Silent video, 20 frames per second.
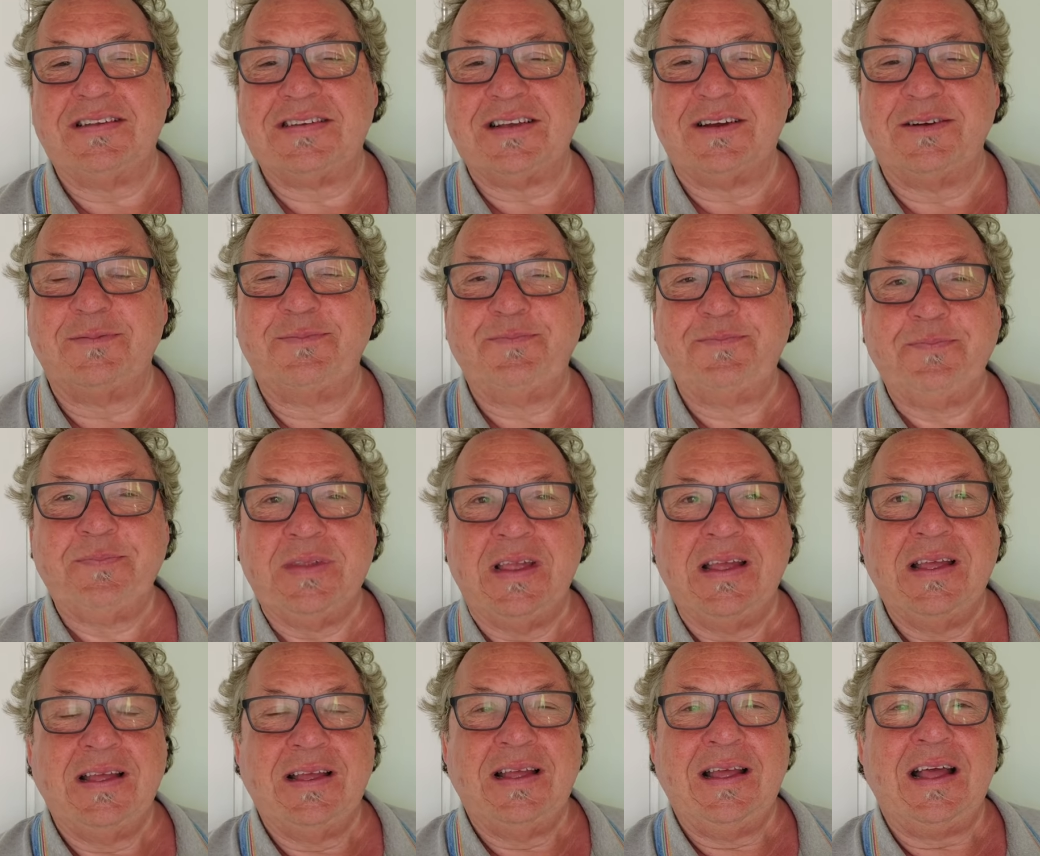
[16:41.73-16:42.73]
So.
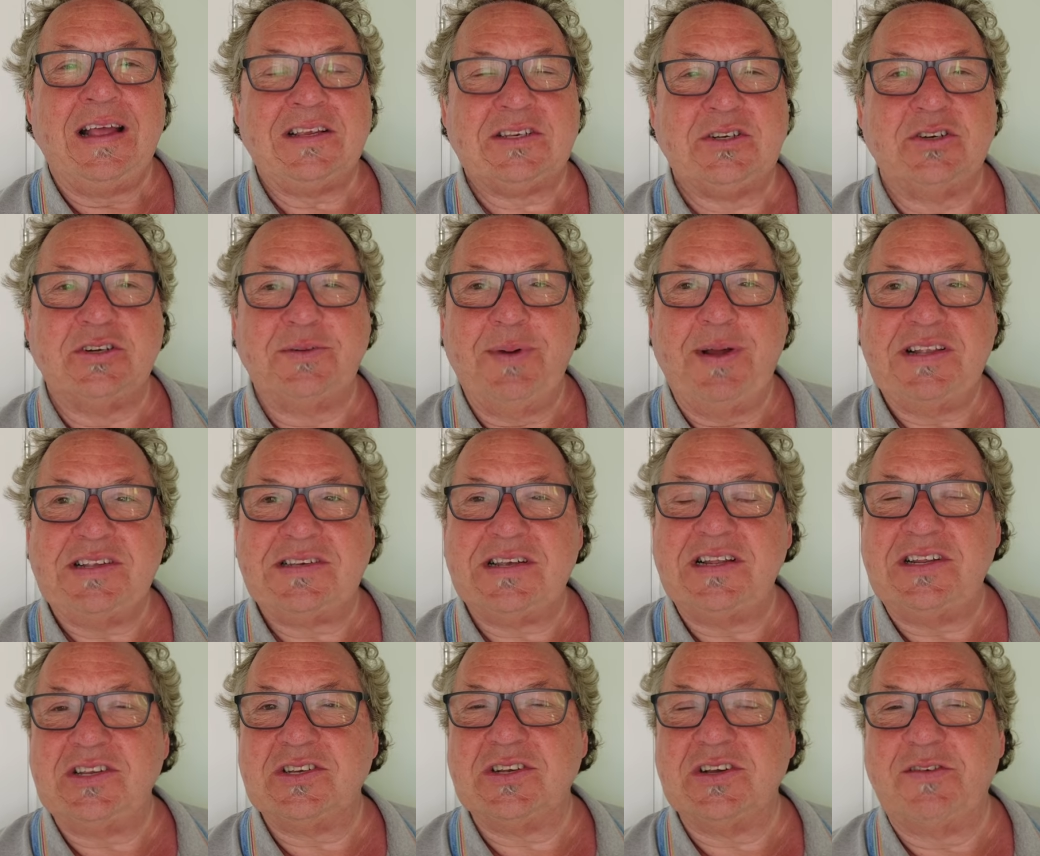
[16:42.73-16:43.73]
That's good. Man
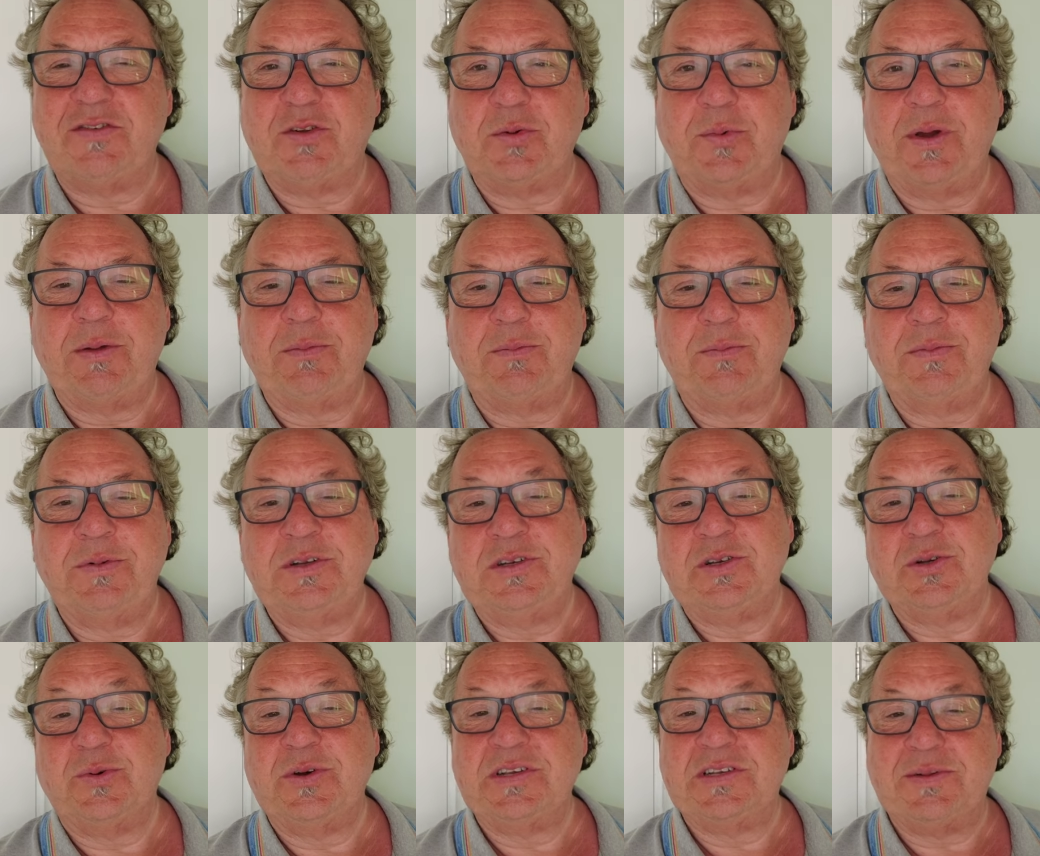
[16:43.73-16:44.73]
City deserve to win, which is
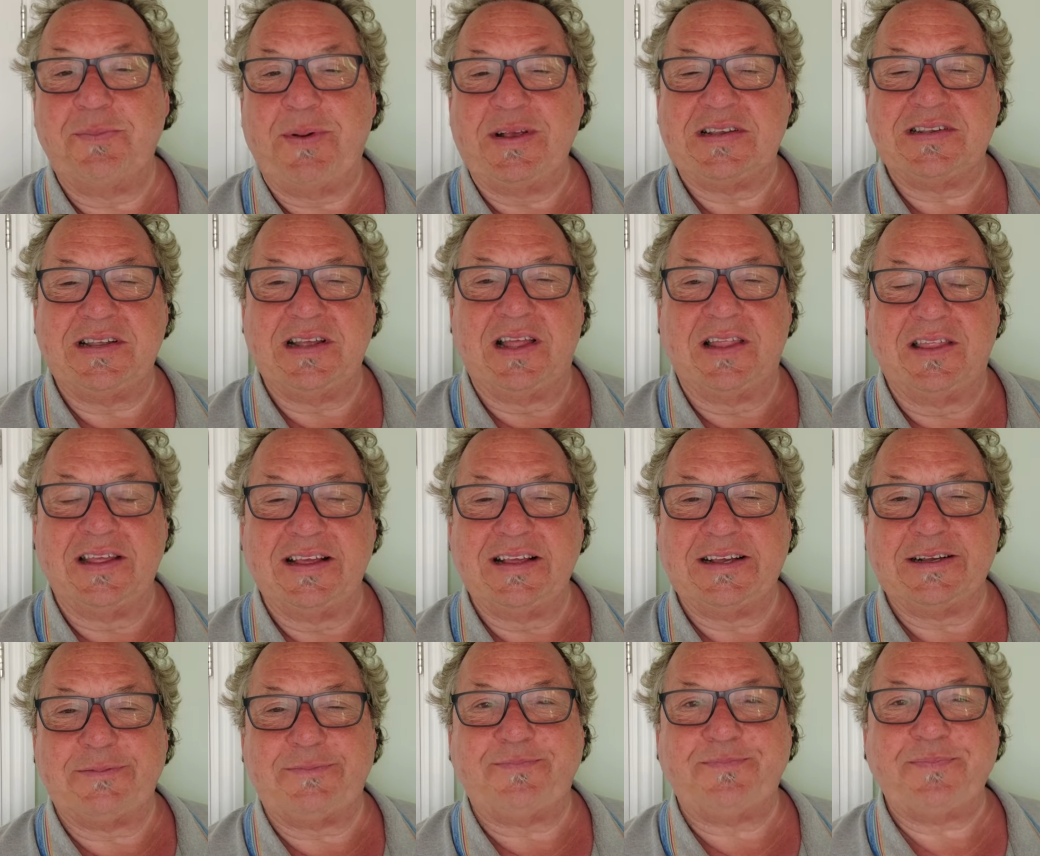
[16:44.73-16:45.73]
always the best thing, I
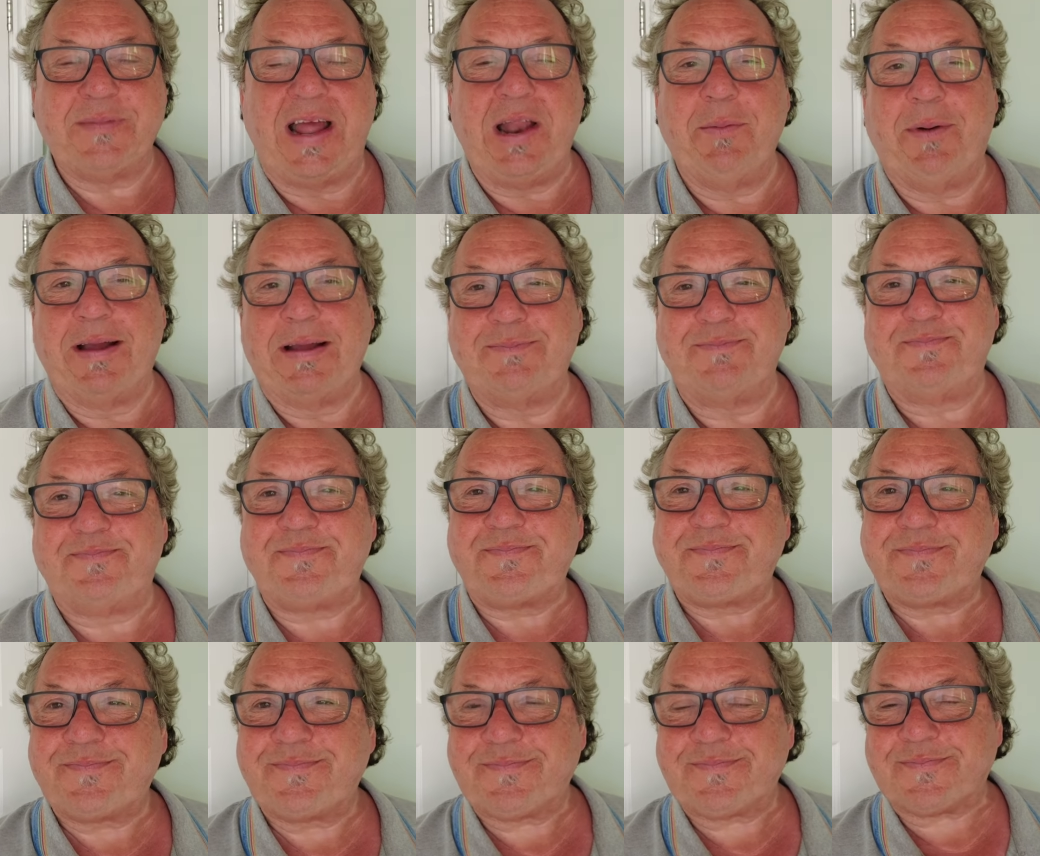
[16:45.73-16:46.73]
think. Anyway,
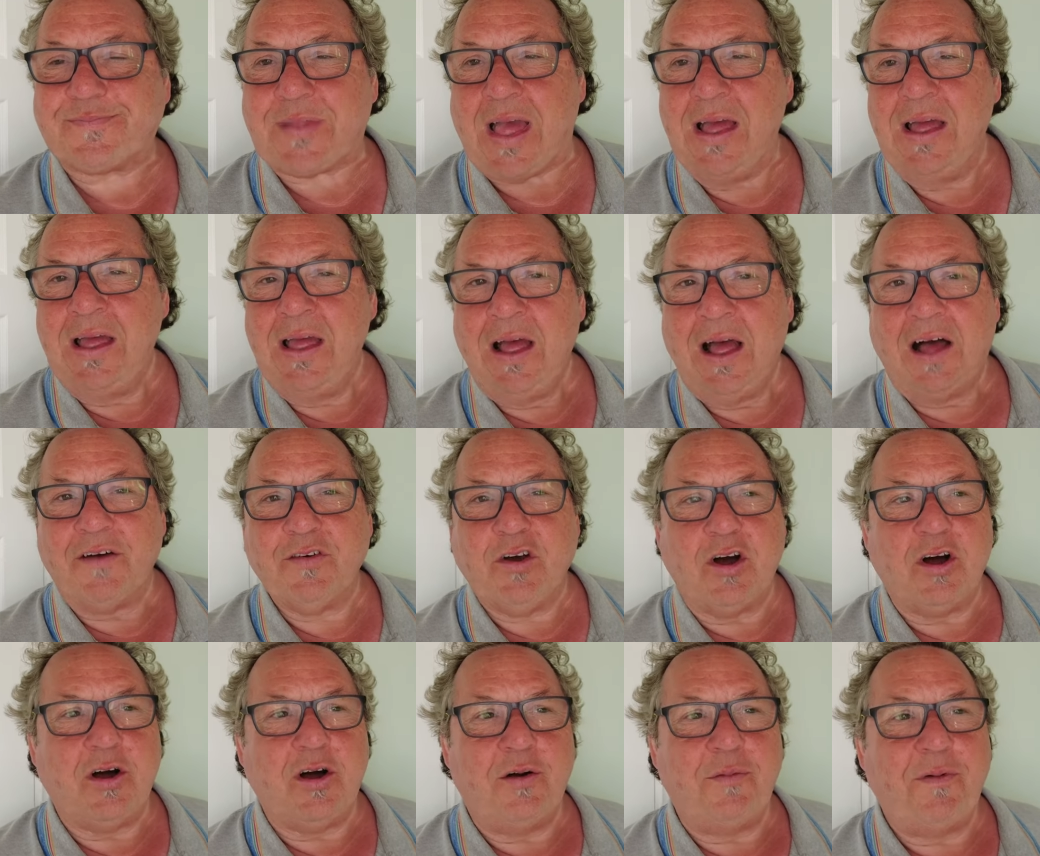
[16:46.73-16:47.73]
I
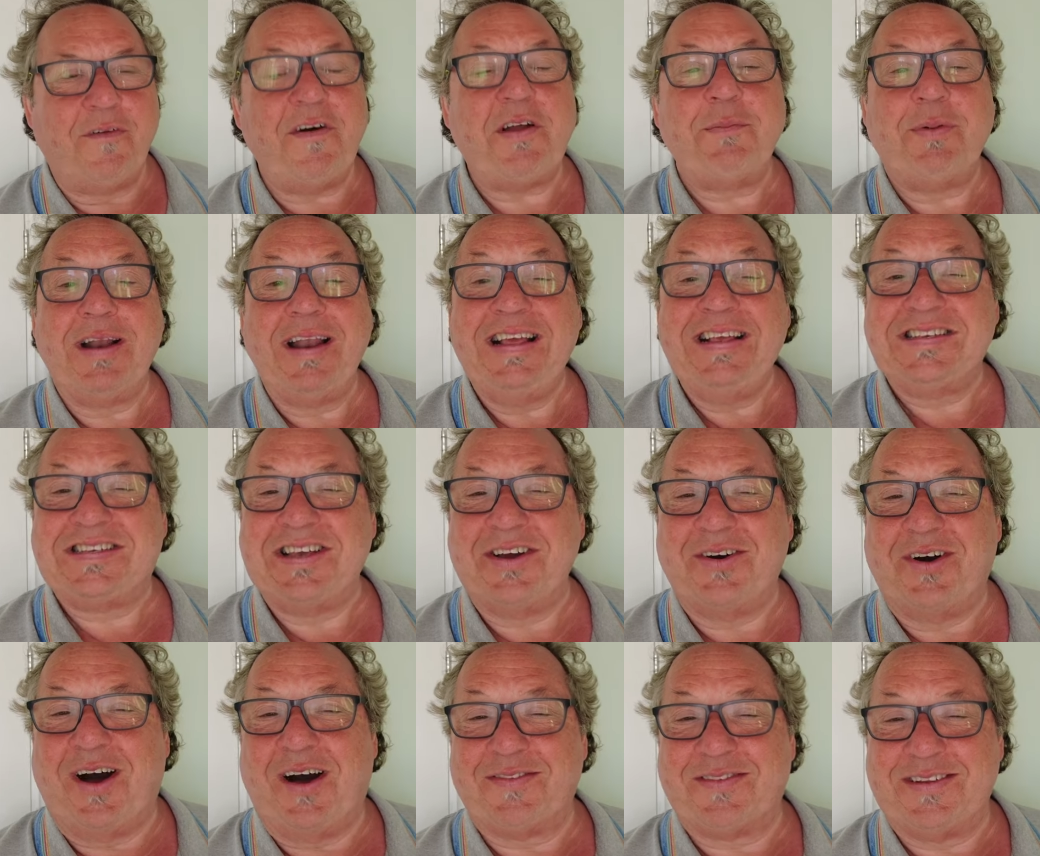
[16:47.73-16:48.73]
had my lease here
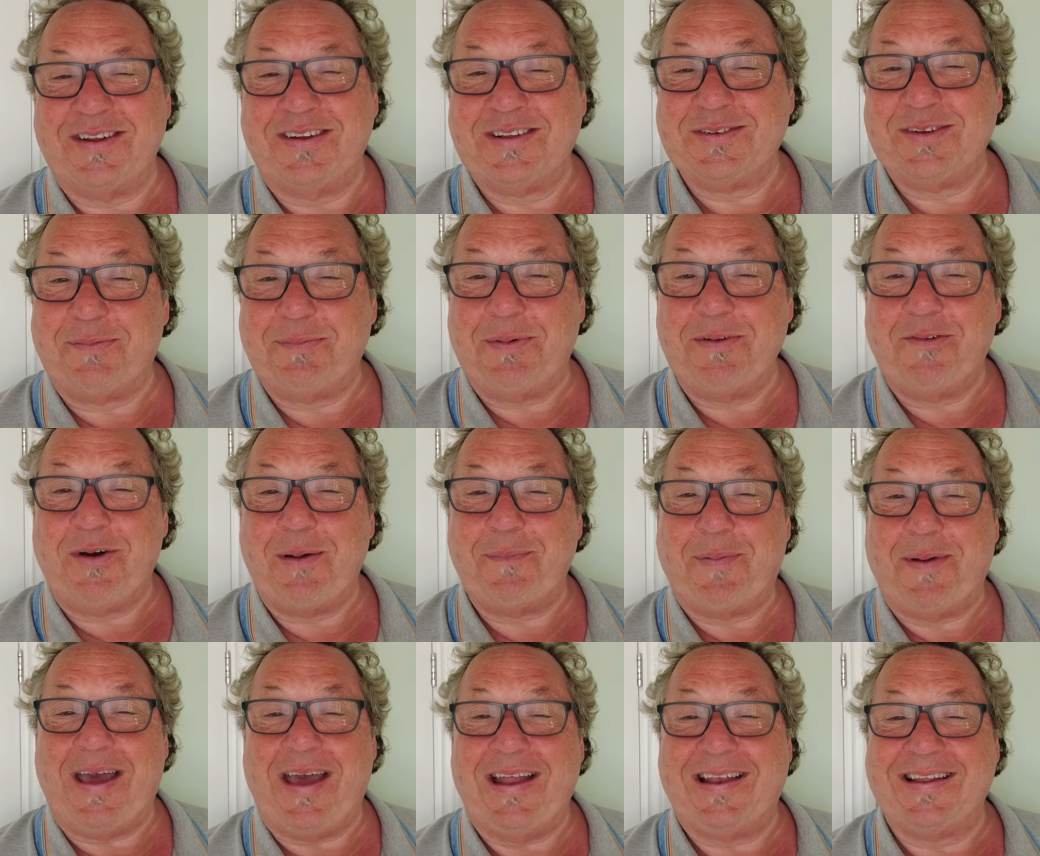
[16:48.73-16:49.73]
after as well. I've been quite
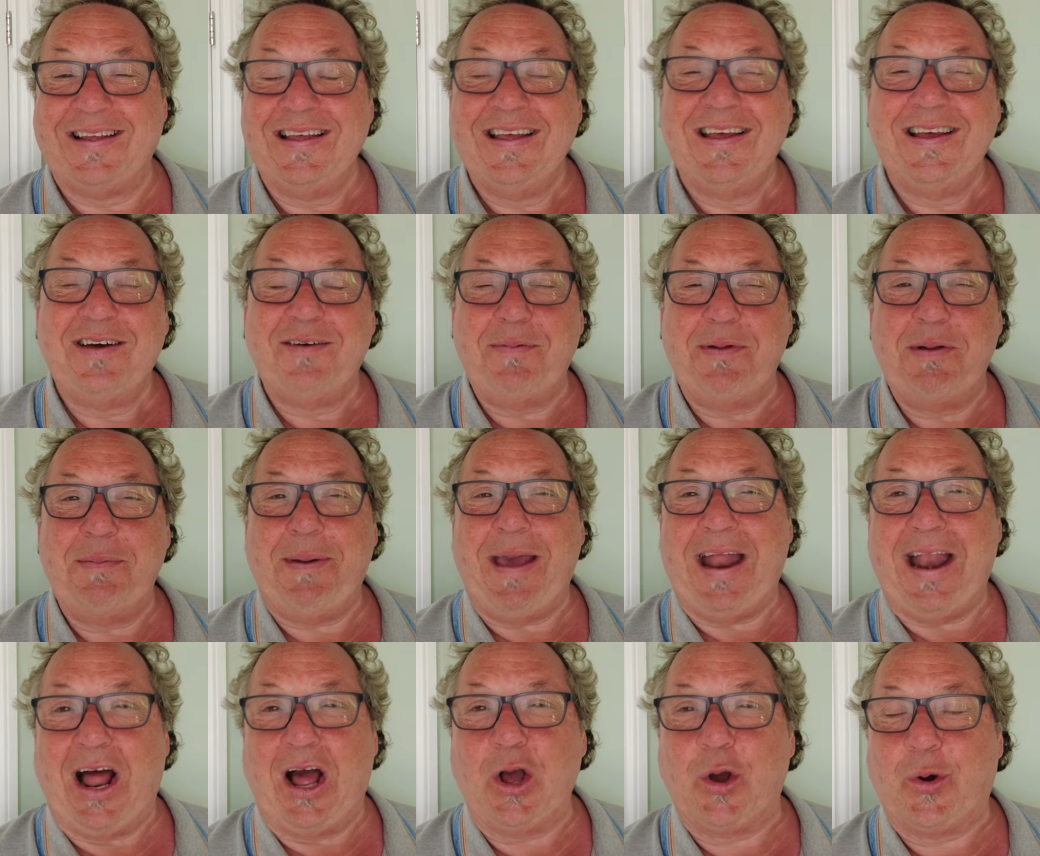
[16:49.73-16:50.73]
bad. I've been a
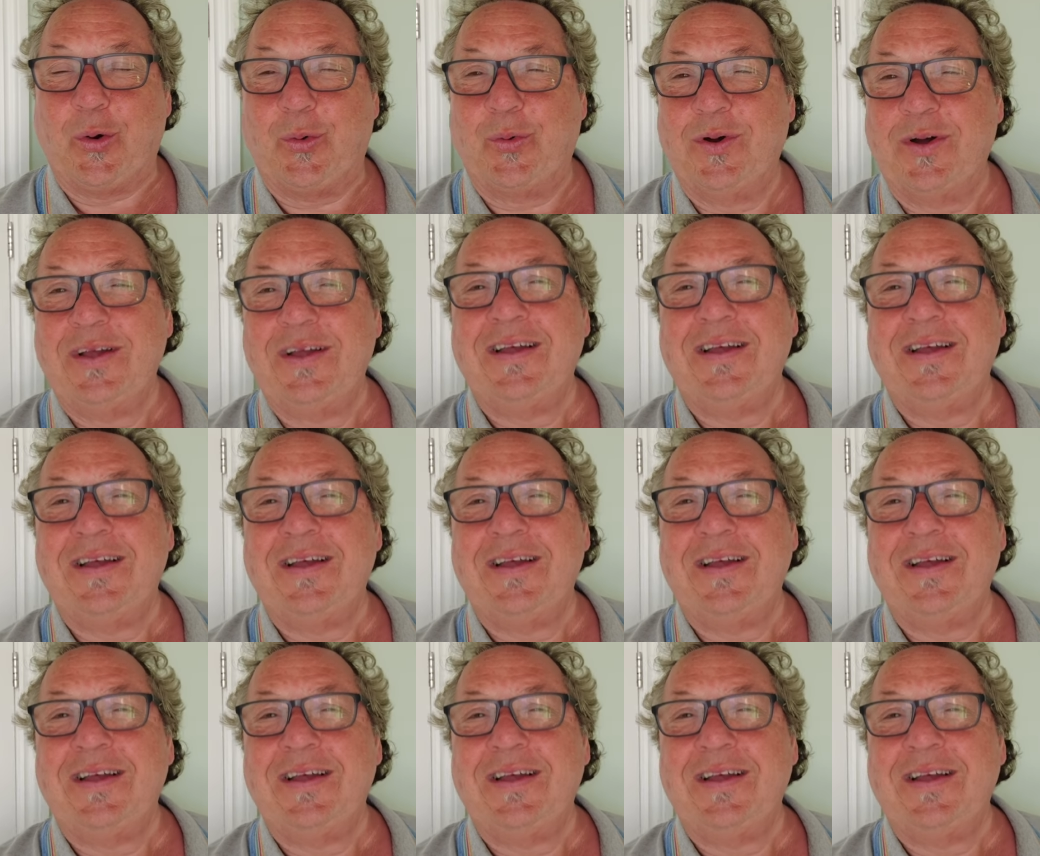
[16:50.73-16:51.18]
bad uncle.